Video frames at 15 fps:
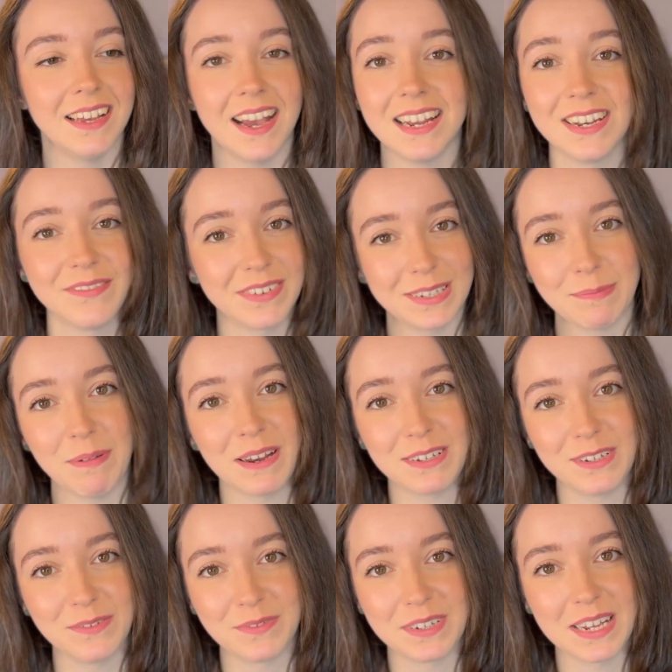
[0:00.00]
I never
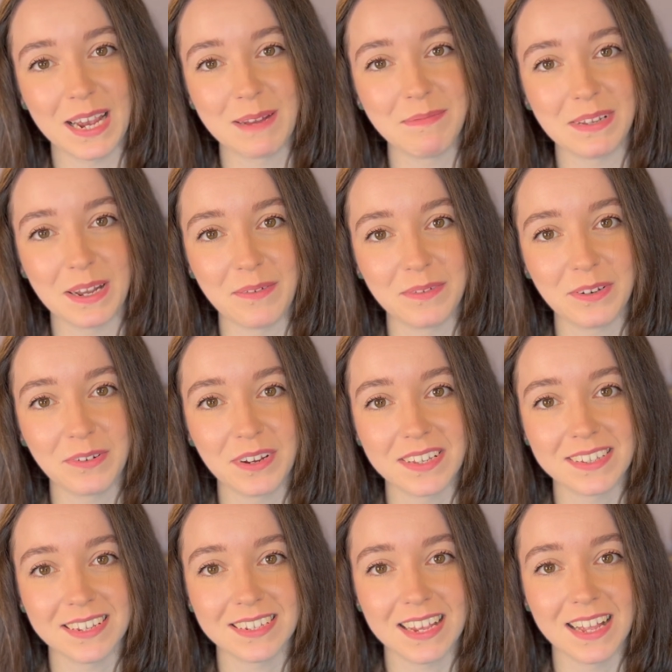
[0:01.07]
expected over time that I would create
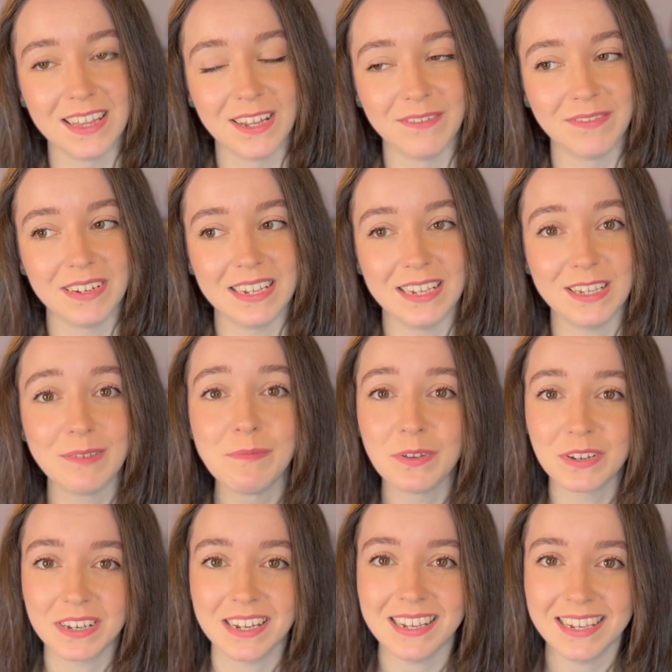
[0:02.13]
such a lovely
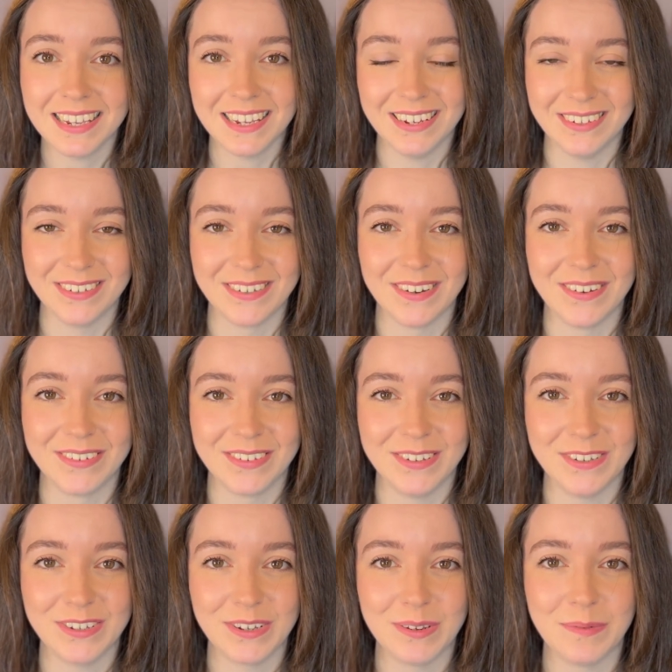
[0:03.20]
community here on
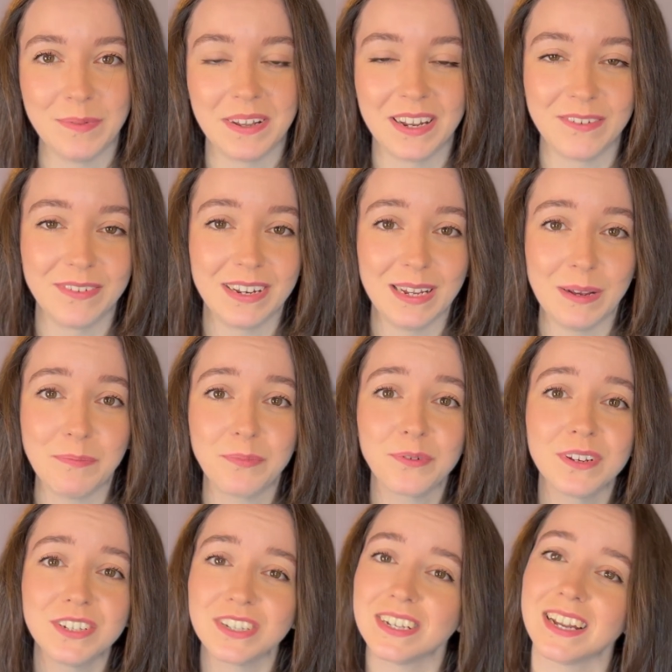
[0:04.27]
YouTube and I really
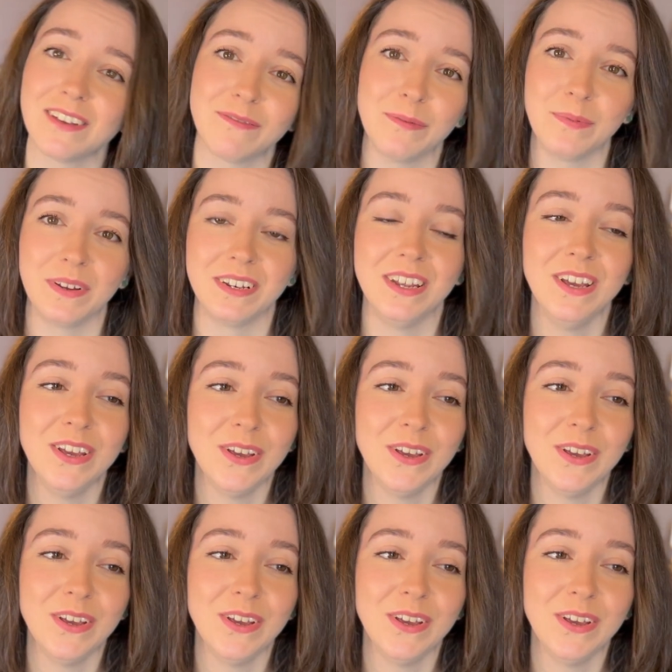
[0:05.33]
appreciate everyone